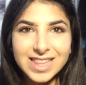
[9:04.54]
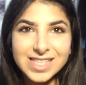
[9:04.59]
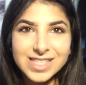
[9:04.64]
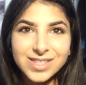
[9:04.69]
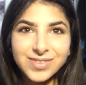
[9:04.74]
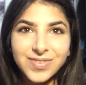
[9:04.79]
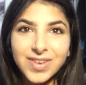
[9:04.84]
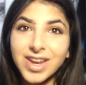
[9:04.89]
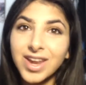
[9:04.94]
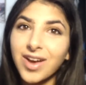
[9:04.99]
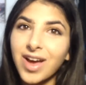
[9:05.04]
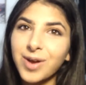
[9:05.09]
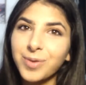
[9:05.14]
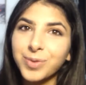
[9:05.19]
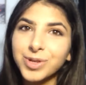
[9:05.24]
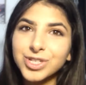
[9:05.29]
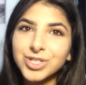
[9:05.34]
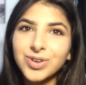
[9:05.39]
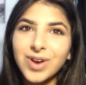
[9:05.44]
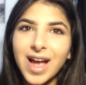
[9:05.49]
this video and
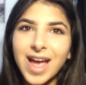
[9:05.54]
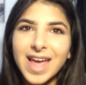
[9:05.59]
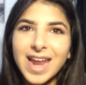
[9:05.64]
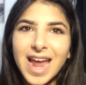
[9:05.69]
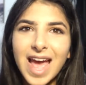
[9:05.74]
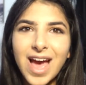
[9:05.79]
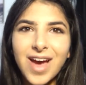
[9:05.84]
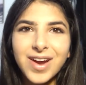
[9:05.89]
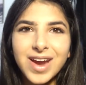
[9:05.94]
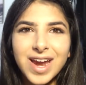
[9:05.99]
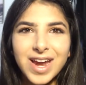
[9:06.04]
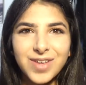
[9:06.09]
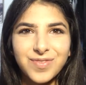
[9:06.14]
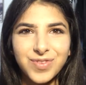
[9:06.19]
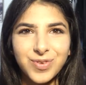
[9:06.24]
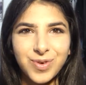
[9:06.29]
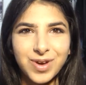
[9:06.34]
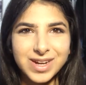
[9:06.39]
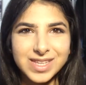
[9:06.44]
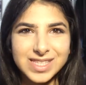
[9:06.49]
will try it out. And if
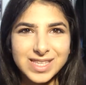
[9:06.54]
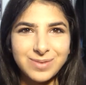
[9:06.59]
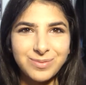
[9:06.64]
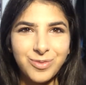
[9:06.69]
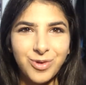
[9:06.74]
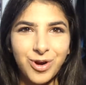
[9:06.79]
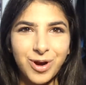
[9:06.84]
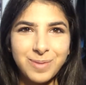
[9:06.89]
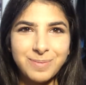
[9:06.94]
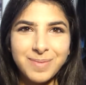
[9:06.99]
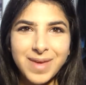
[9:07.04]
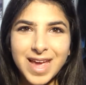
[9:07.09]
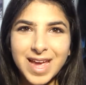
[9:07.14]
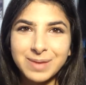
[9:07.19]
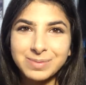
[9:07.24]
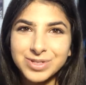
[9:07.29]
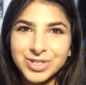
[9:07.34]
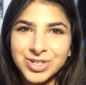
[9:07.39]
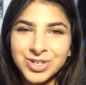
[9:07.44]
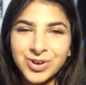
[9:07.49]
you want to see more
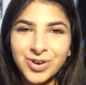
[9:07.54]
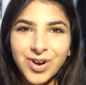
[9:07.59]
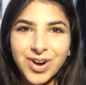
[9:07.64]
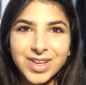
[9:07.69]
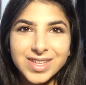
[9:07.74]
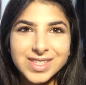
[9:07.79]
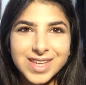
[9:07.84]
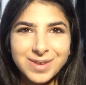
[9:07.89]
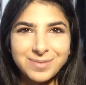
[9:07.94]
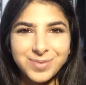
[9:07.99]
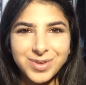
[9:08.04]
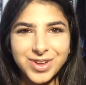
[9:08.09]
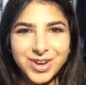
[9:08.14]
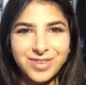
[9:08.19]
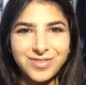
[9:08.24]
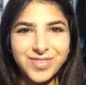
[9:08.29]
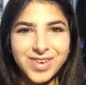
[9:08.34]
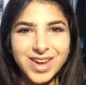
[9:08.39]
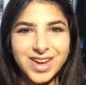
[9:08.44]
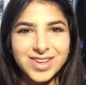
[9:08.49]
makeup tutorials and beauty
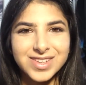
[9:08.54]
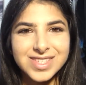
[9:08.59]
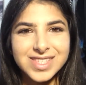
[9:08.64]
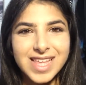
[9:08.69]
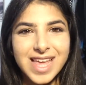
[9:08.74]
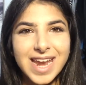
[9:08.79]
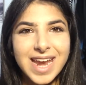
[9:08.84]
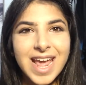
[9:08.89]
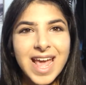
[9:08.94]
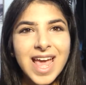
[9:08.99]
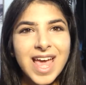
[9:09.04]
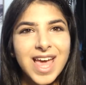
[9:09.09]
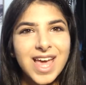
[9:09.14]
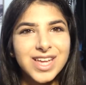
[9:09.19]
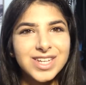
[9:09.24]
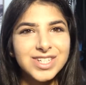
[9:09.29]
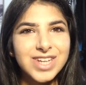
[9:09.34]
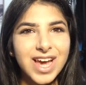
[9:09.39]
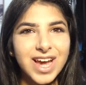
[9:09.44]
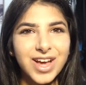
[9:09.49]
videos, then
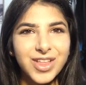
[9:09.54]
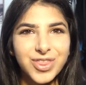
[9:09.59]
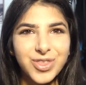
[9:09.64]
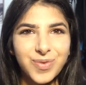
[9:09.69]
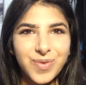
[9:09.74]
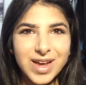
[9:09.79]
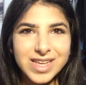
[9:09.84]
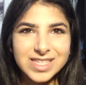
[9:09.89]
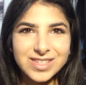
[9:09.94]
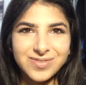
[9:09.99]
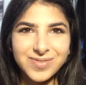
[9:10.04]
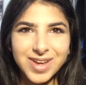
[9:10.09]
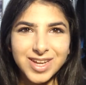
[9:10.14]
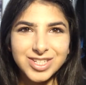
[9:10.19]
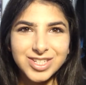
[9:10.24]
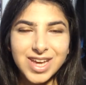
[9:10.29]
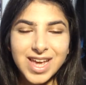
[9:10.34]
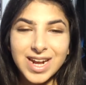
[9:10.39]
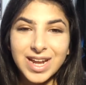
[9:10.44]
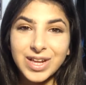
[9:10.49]
check out the rest of my
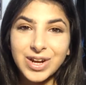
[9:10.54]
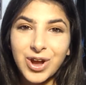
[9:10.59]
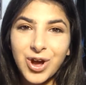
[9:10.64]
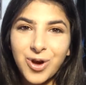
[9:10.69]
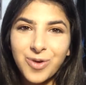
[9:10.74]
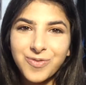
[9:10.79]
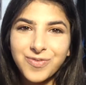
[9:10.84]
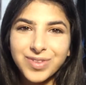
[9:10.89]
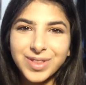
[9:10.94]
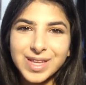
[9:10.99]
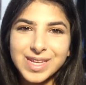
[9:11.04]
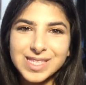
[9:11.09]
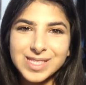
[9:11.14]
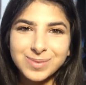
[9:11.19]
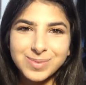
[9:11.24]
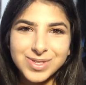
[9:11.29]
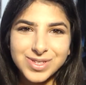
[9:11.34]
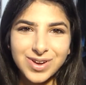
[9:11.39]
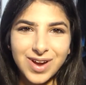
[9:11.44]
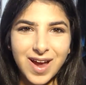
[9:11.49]
channel and hopefully
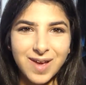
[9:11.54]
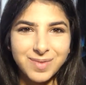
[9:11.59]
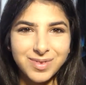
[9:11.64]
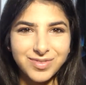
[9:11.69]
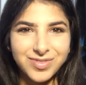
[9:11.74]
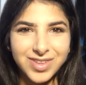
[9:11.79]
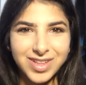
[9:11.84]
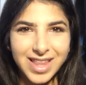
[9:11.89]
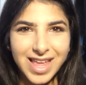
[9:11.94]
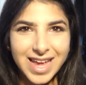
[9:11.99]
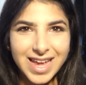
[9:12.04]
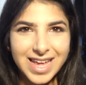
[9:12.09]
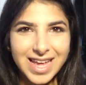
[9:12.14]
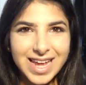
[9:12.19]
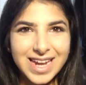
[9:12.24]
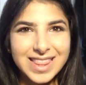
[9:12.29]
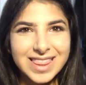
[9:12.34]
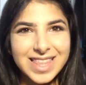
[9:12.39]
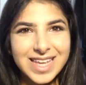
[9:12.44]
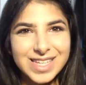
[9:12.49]
subscribe if you like
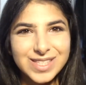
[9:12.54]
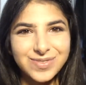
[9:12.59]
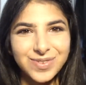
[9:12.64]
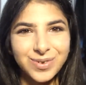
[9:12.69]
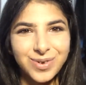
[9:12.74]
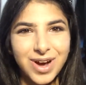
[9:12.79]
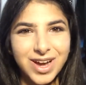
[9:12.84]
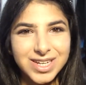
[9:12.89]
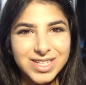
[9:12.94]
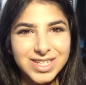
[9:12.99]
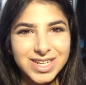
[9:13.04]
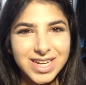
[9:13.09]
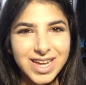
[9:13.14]
it. Thanks for watching,